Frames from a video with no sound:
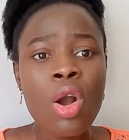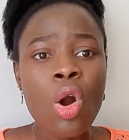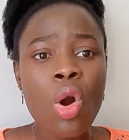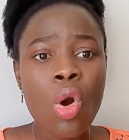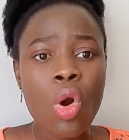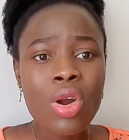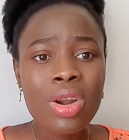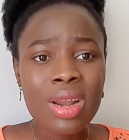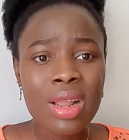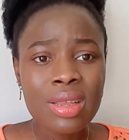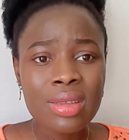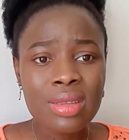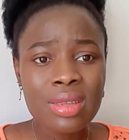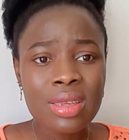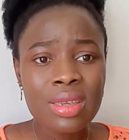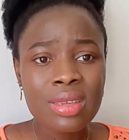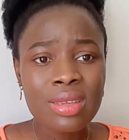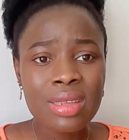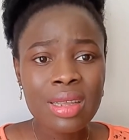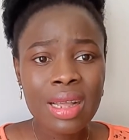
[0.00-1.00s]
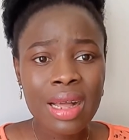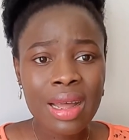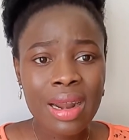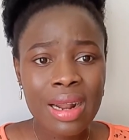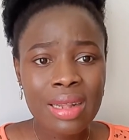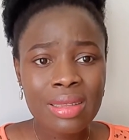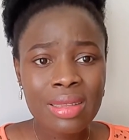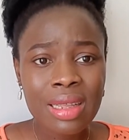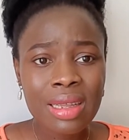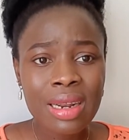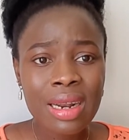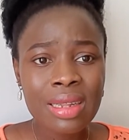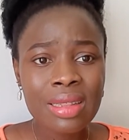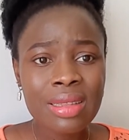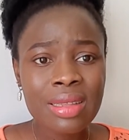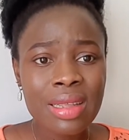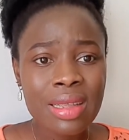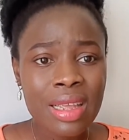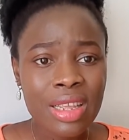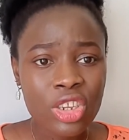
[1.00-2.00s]
Honesty is a character that
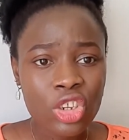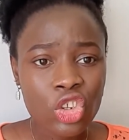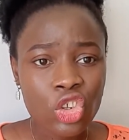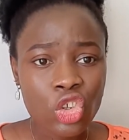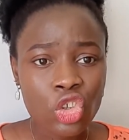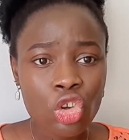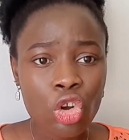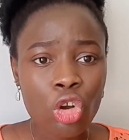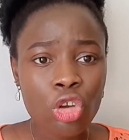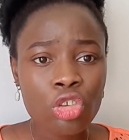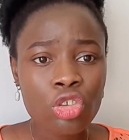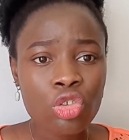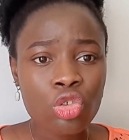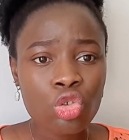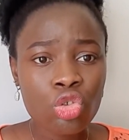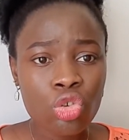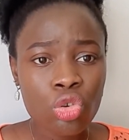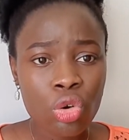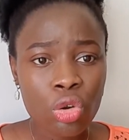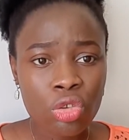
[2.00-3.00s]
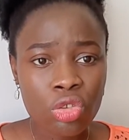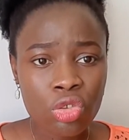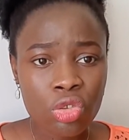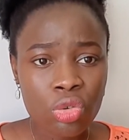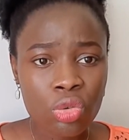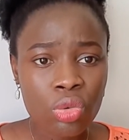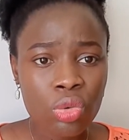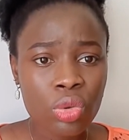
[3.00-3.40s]
ensures trust